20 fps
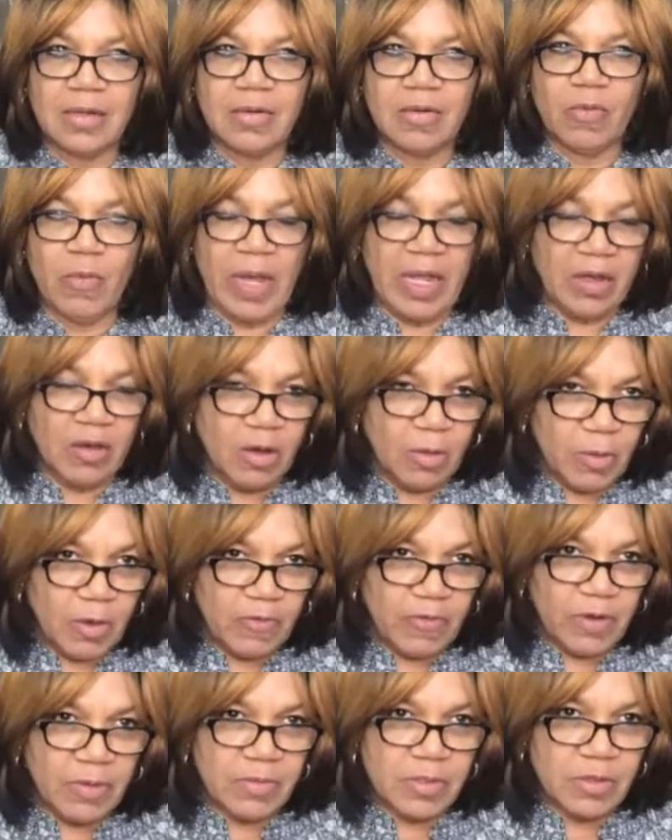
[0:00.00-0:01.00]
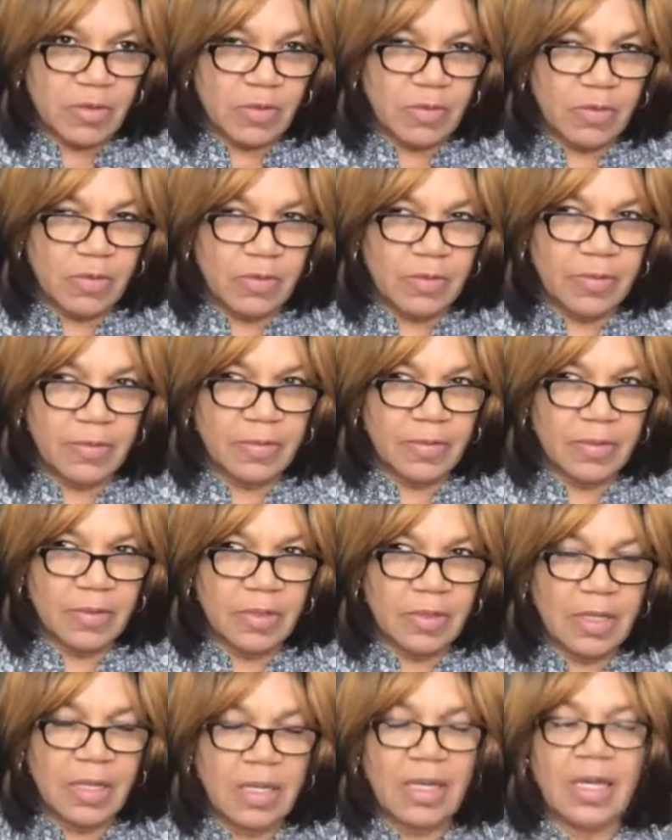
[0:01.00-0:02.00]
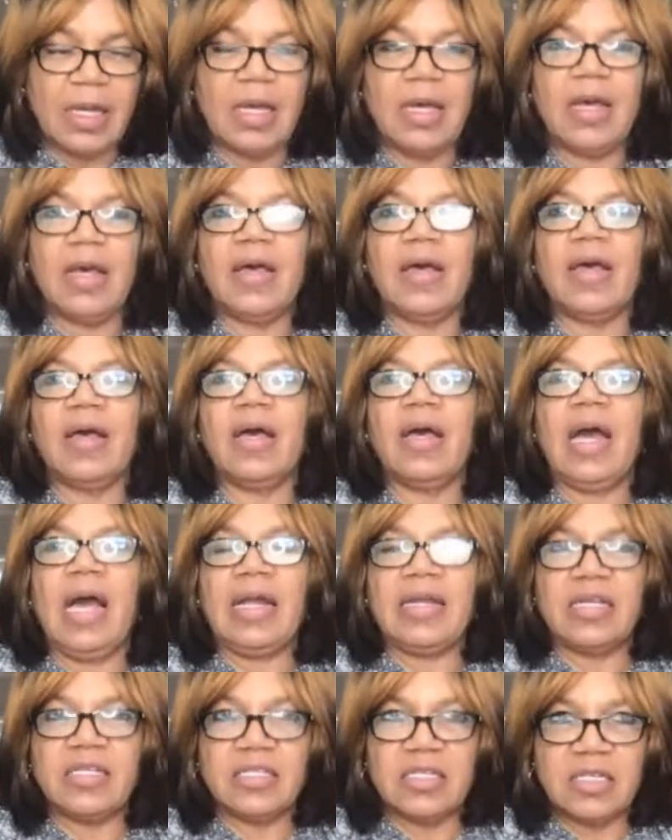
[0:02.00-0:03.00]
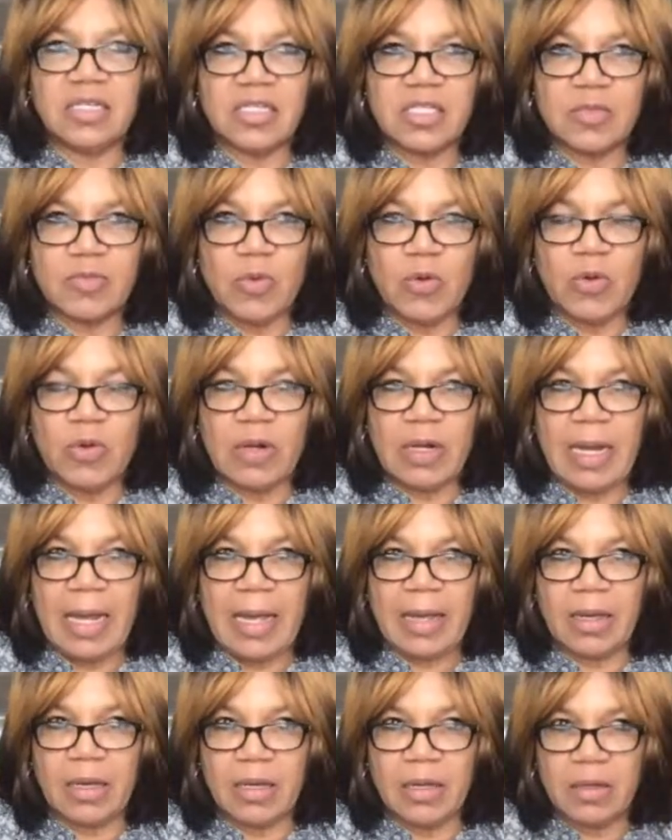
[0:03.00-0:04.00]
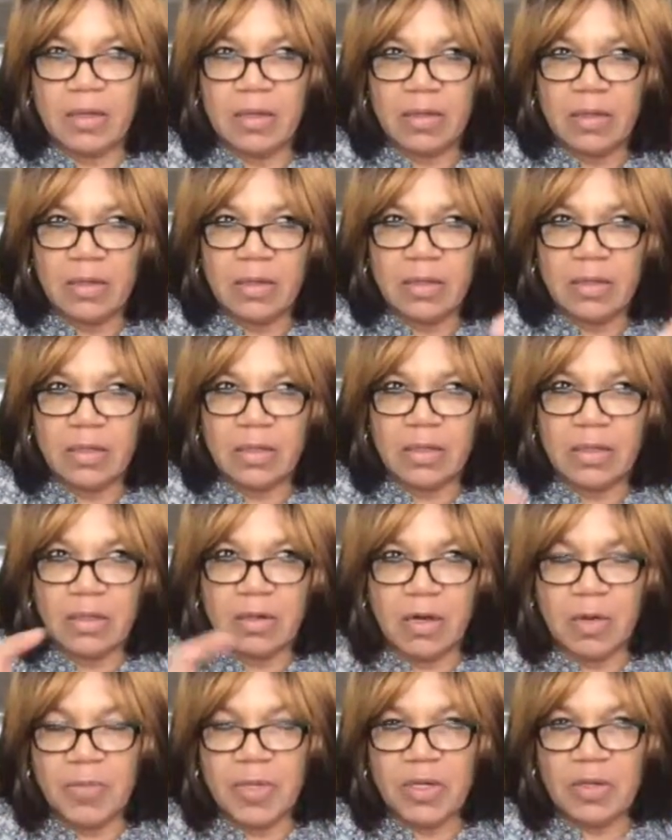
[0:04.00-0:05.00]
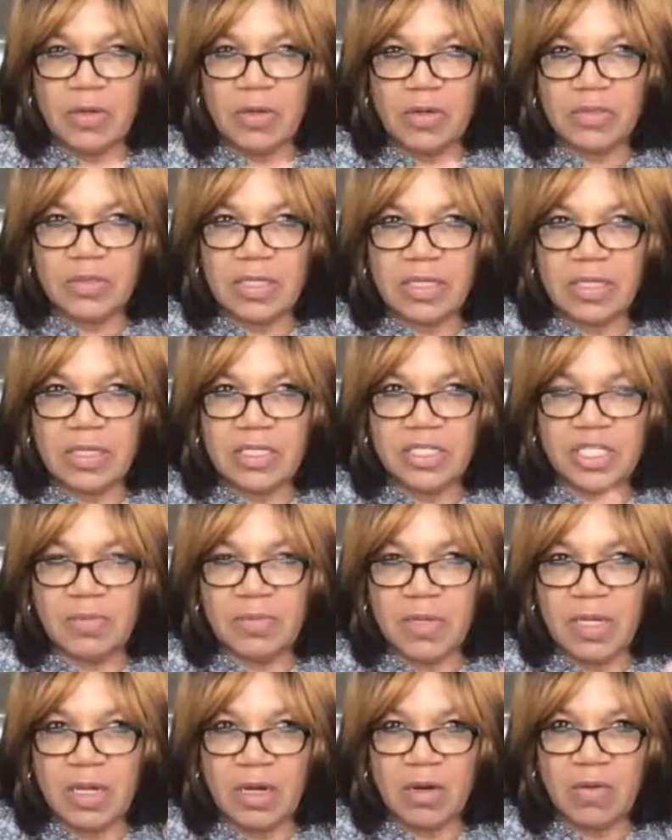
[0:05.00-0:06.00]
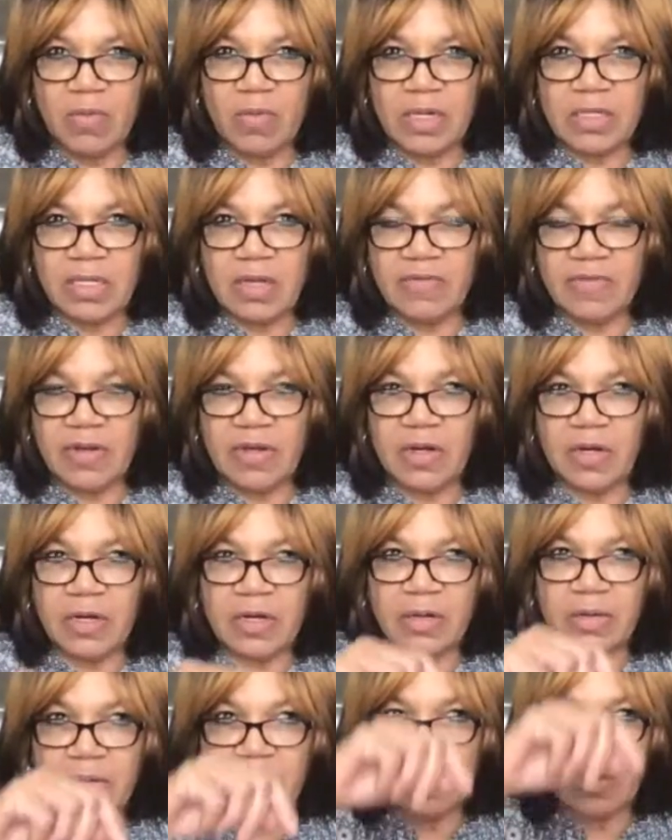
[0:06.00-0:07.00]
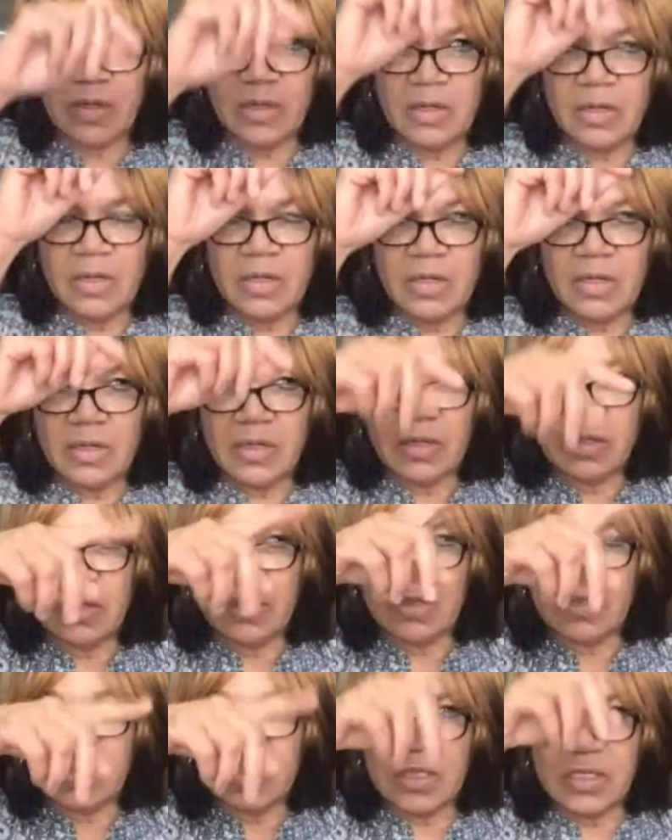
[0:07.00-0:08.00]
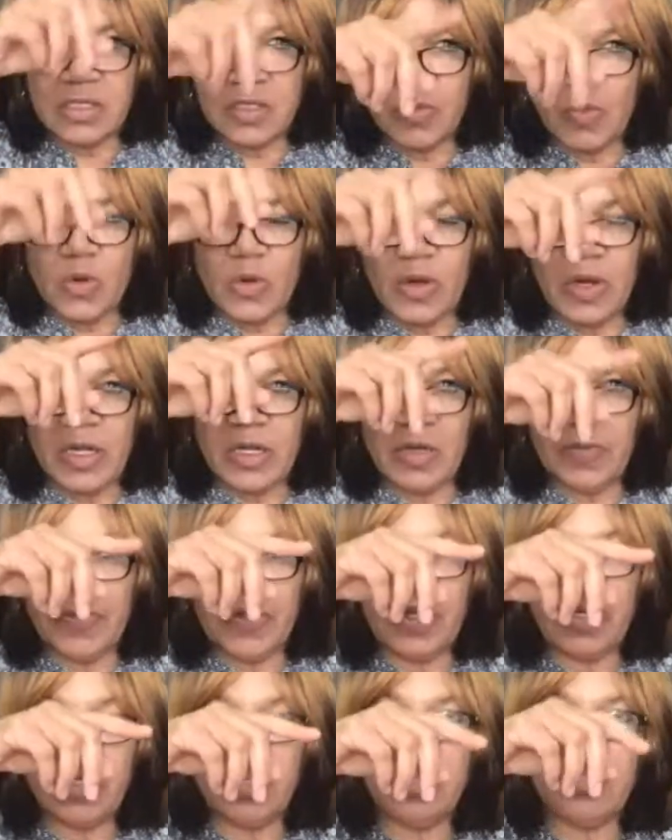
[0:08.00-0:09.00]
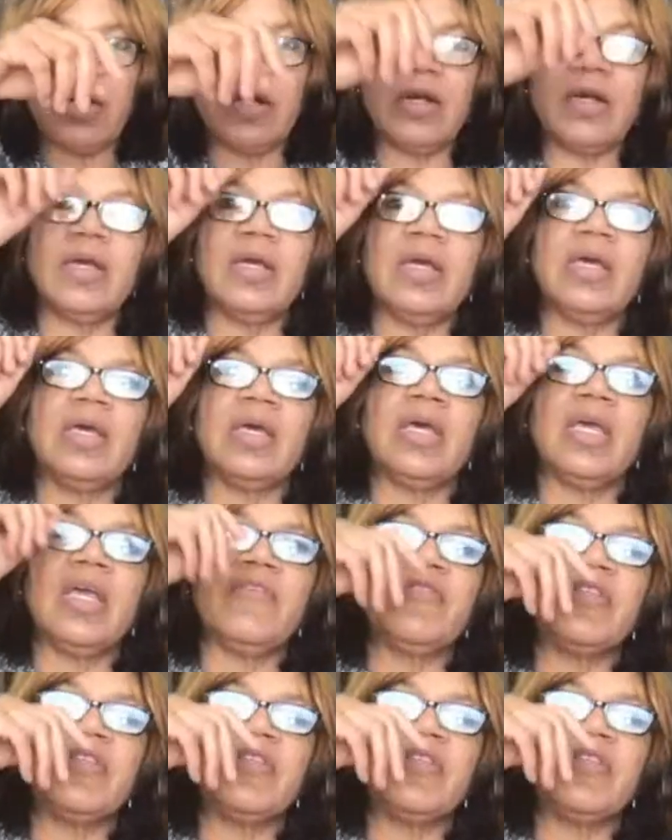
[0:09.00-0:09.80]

when you're coming from school and you see the smoke like coming out of the chimney or whatever, or you see the smoke going up in the air. If